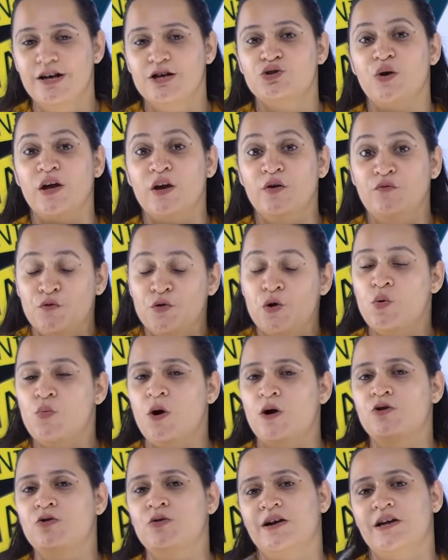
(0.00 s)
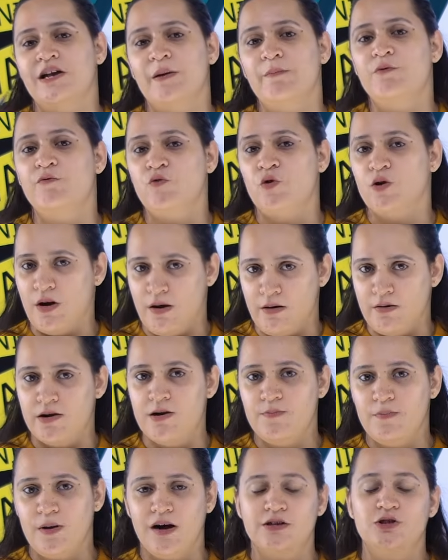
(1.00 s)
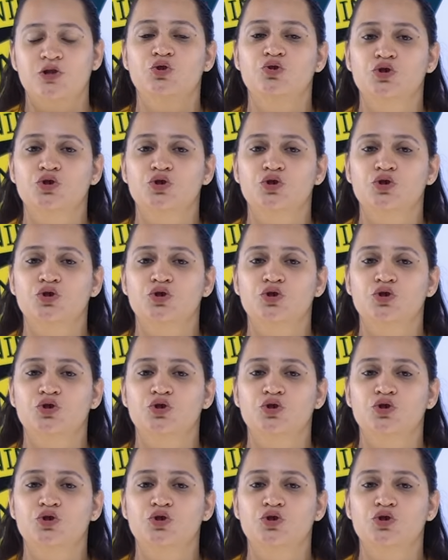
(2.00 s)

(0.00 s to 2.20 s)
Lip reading: So if you want to attempt for 100 marks,